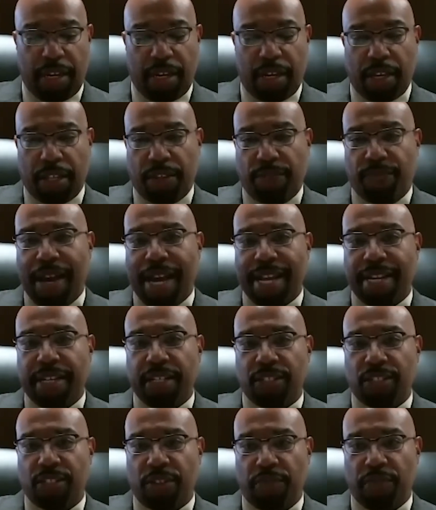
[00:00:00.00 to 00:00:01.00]
The
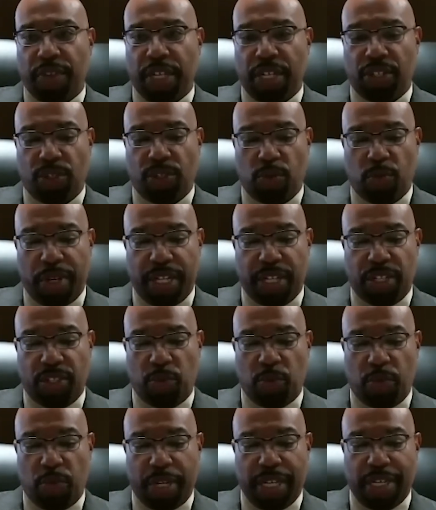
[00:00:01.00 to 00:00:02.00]
findings of the
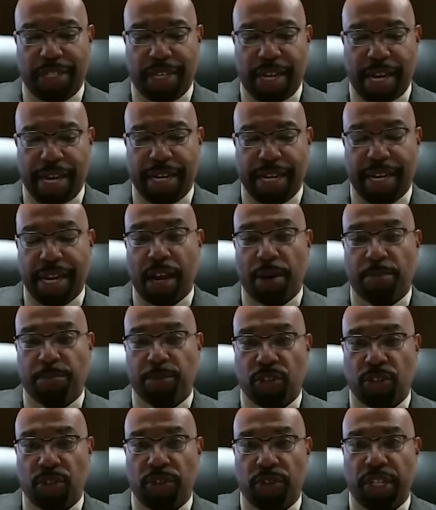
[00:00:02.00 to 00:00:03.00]
2020 Aligning
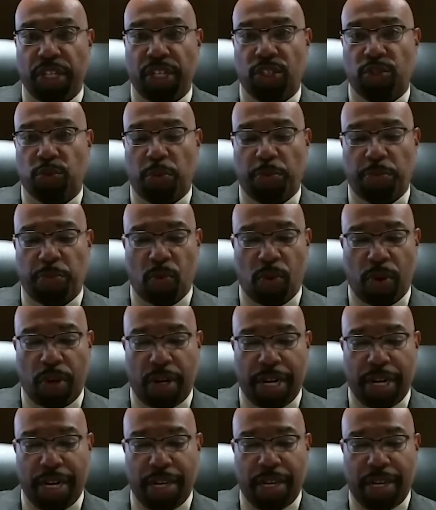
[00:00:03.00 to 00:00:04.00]
Opportunities
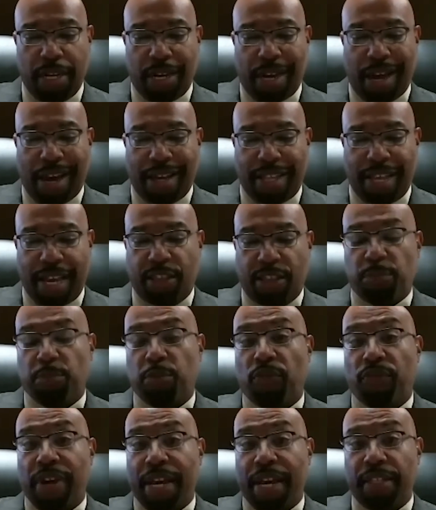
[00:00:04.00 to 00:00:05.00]
Report highlight the
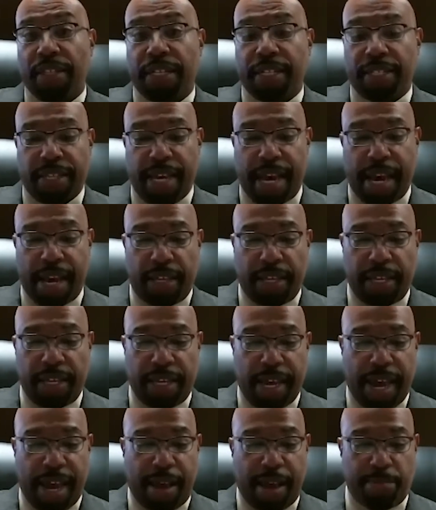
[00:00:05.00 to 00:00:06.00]
prevailing talent
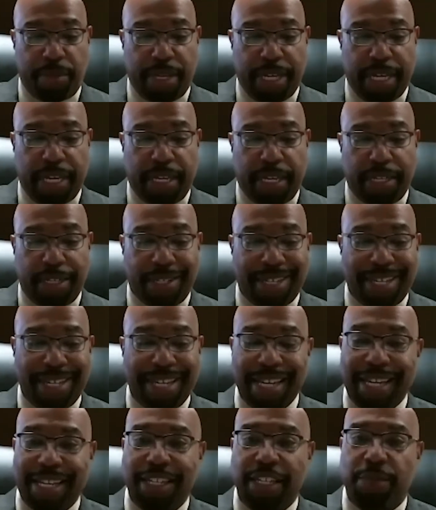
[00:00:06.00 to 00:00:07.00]
gap in
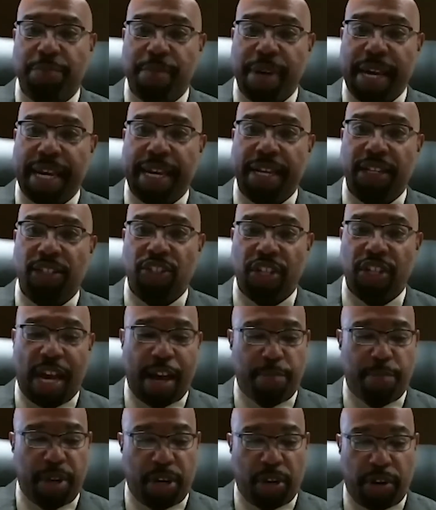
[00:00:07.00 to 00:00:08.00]
key demand
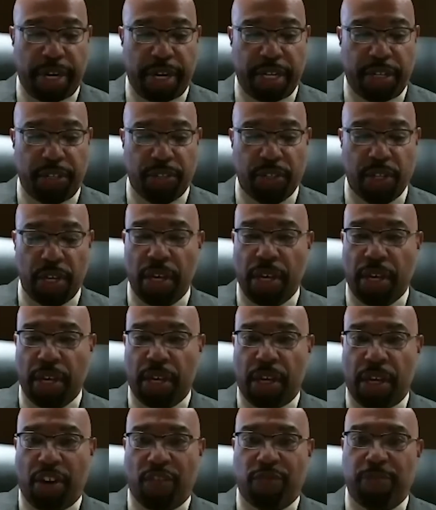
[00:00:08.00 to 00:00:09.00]
job areas
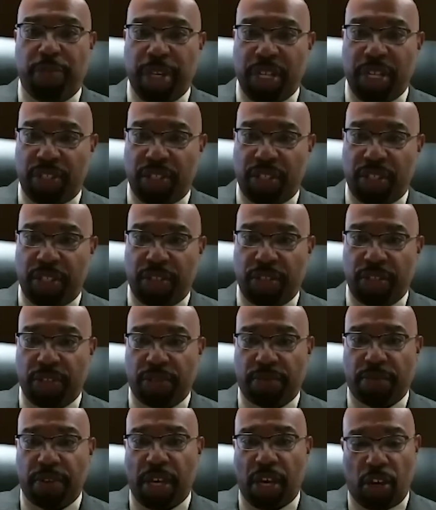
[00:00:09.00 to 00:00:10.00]
of business,
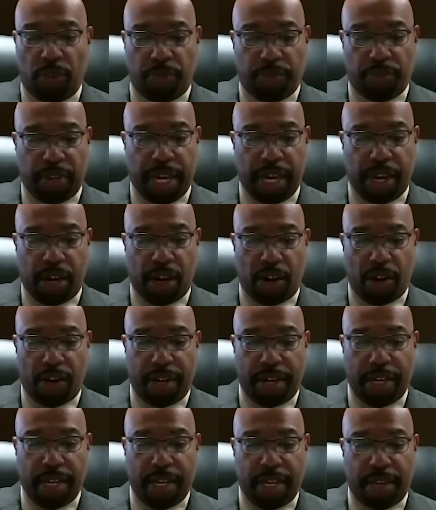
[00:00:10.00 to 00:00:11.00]
healthcare,
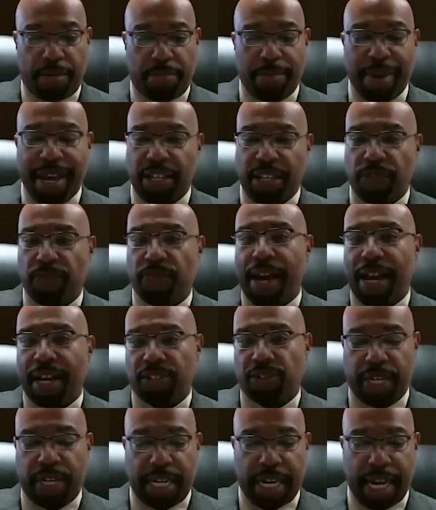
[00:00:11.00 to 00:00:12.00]

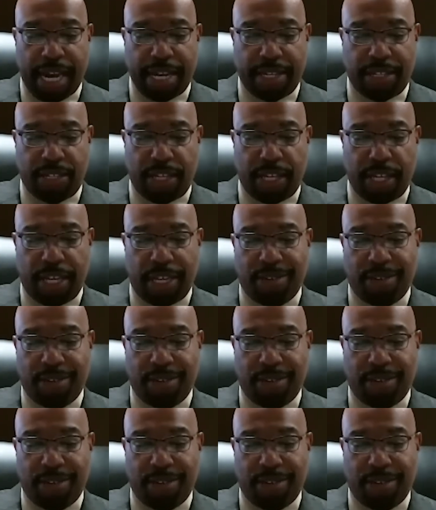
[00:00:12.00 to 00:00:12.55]
manufacturing, and IT.